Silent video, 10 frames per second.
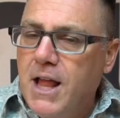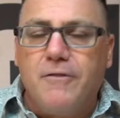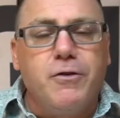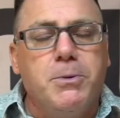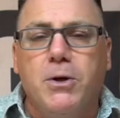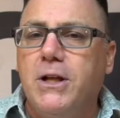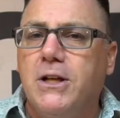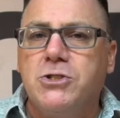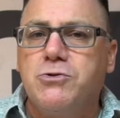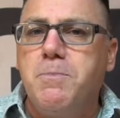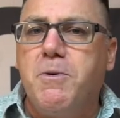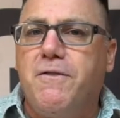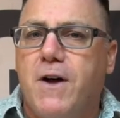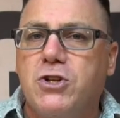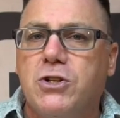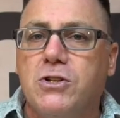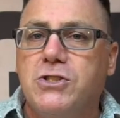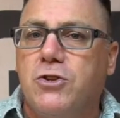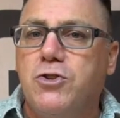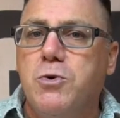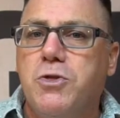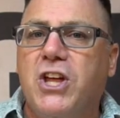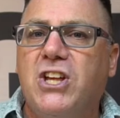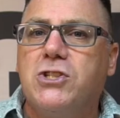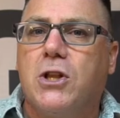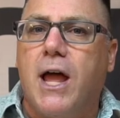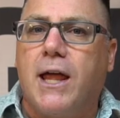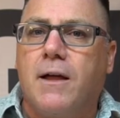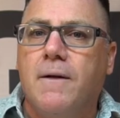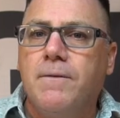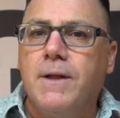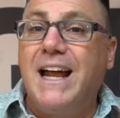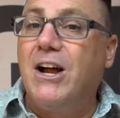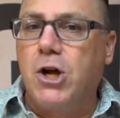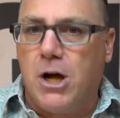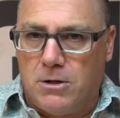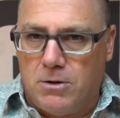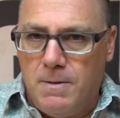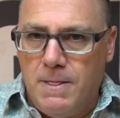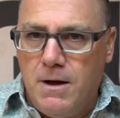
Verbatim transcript: And for beauty industry professionals that do things like hair color,